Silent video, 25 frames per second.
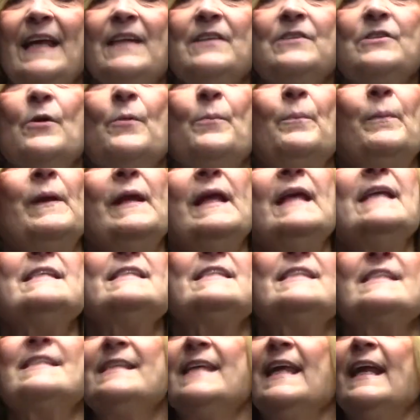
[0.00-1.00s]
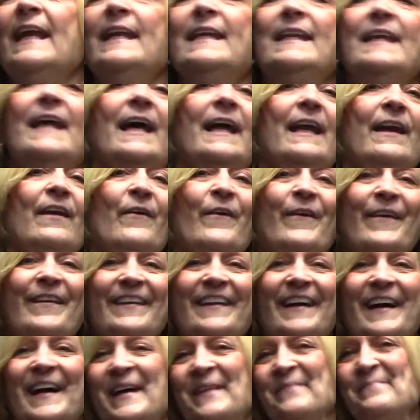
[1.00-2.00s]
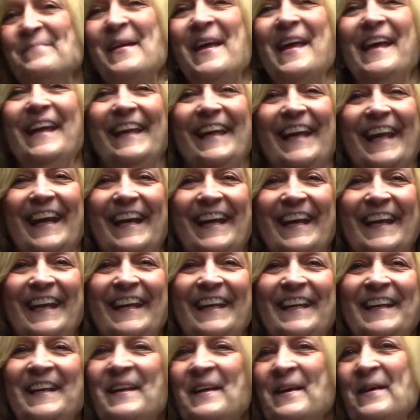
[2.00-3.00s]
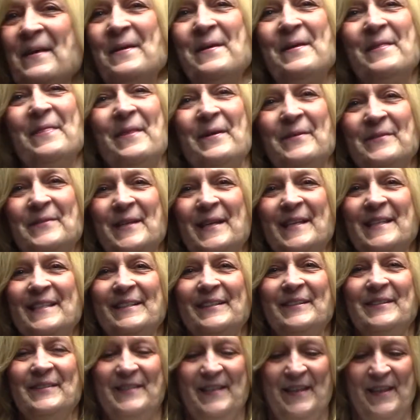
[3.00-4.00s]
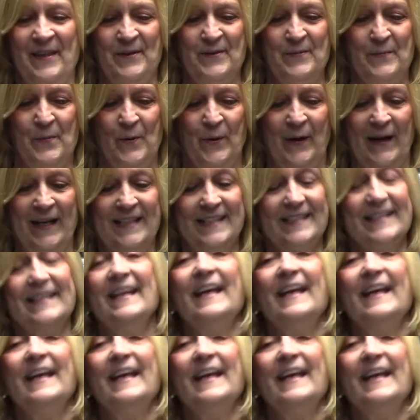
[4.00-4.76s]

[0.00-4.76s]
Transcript: So please just get it done on time, get it in. No sense losing those points.